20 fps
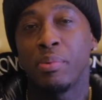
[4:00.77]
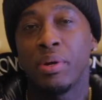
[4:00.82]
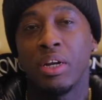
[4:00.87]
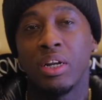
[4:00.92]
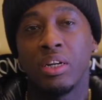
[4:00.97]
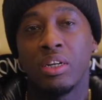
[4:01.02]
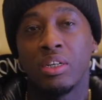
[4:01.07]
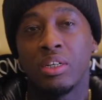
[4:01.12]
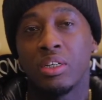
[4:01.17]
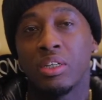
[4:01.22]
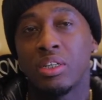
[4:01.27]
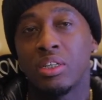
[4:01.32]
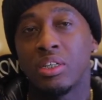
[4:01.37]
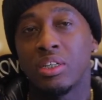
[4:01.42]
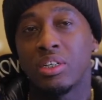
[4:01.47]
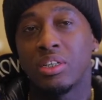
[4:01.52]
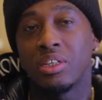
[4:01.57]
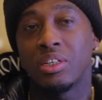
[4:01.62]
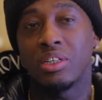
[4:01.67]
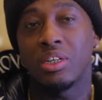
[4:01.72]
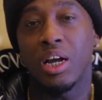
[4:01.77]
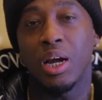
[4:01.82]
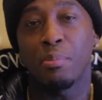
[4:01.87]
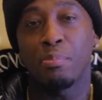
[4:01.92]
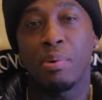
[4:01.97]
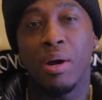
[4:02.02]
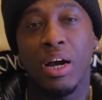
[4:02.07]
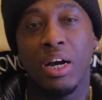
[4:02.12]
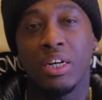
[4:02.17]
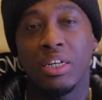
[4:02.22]
Give me a little
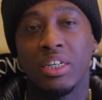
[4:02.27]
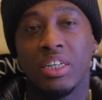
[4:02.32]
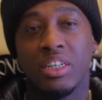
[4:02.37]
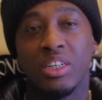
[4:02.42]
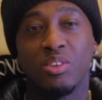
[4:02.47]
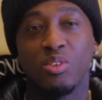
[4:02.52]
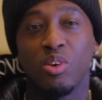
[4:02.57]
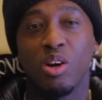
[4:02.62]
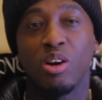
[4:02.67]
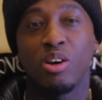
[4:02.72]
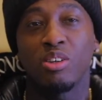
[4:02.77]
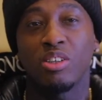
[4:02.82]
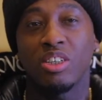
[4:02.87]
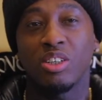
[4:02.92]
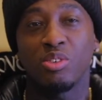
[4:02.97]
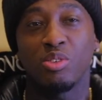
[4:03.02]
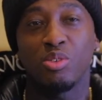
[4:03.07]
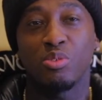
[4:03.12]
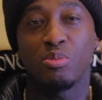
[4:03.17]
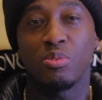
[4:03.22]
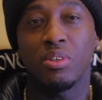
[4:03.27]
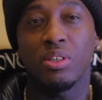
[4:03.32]
like Pac did, the Rose, if you can